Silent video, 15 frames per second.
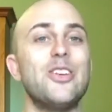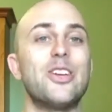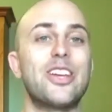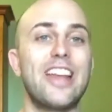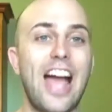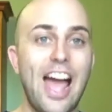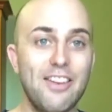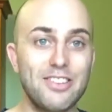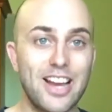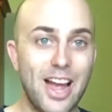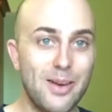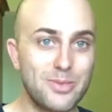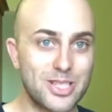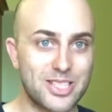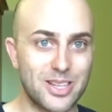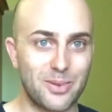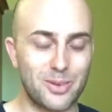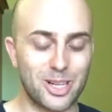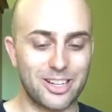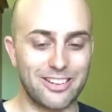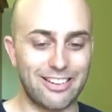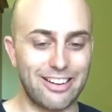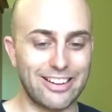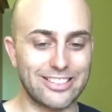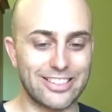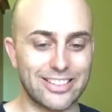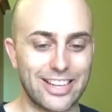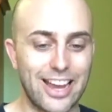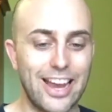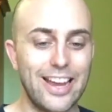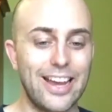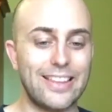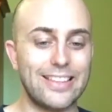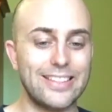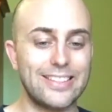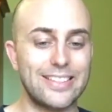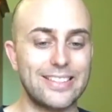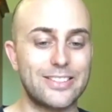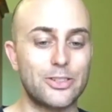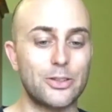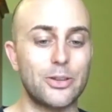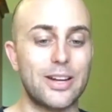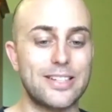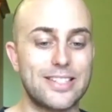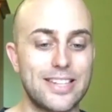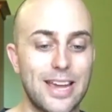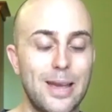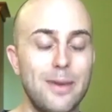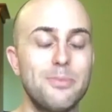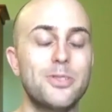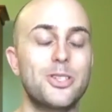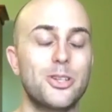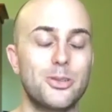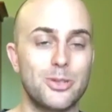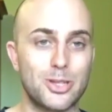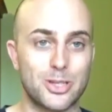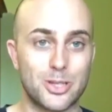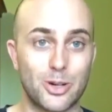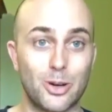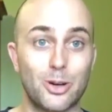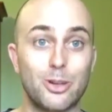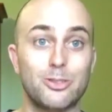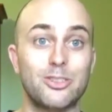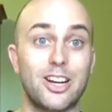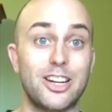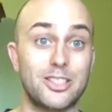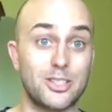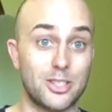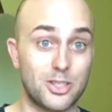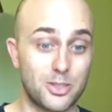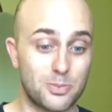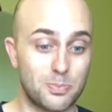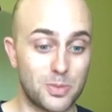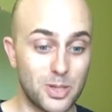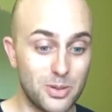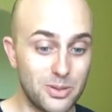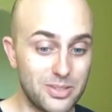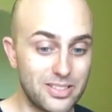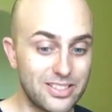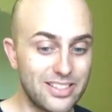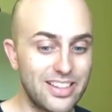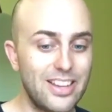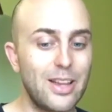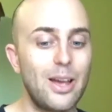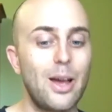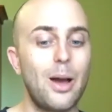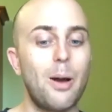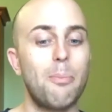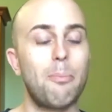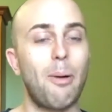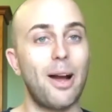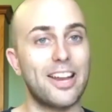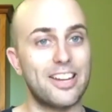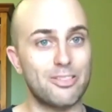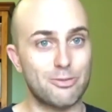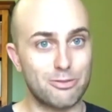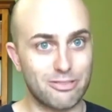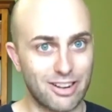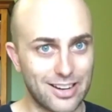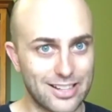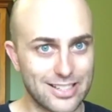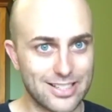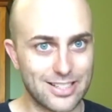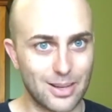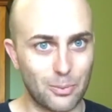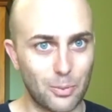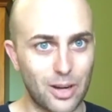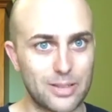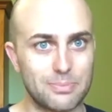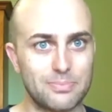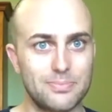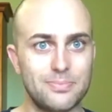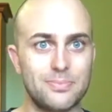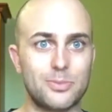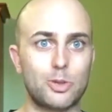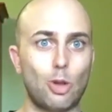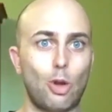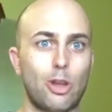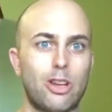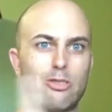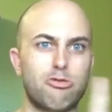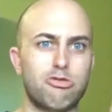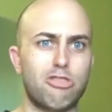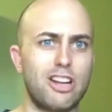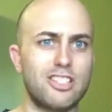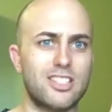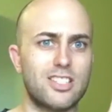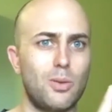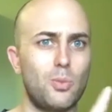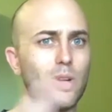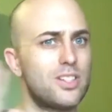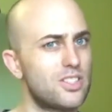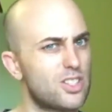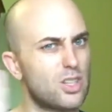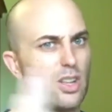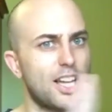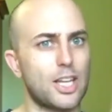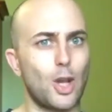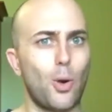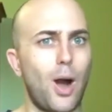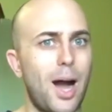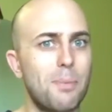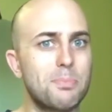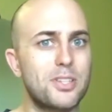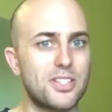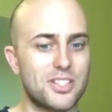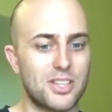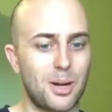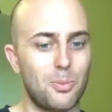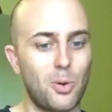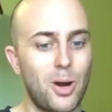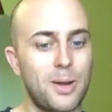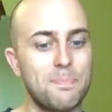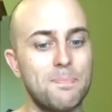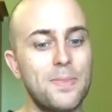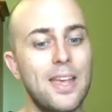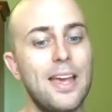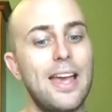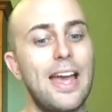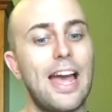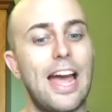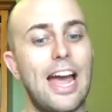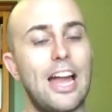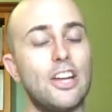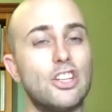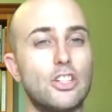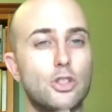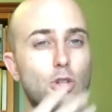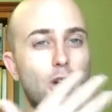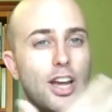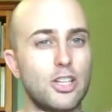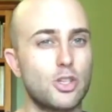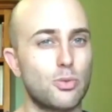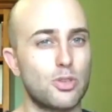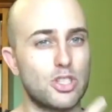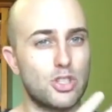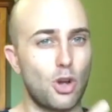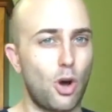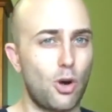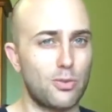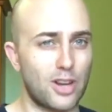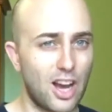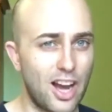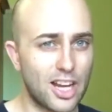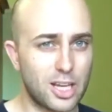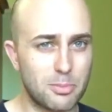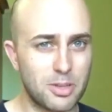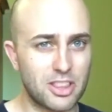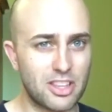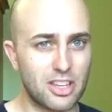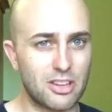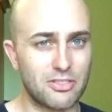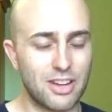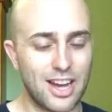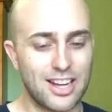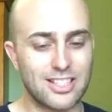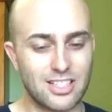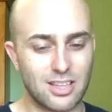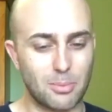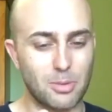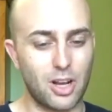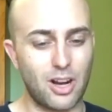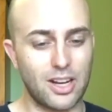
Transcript: You can have it out with someone, guys, okay? And this is to attempt to resolve a dispute by confronting someone. So to confront someone's to like go up to someone and you're trying to resolve an argument that you've had, some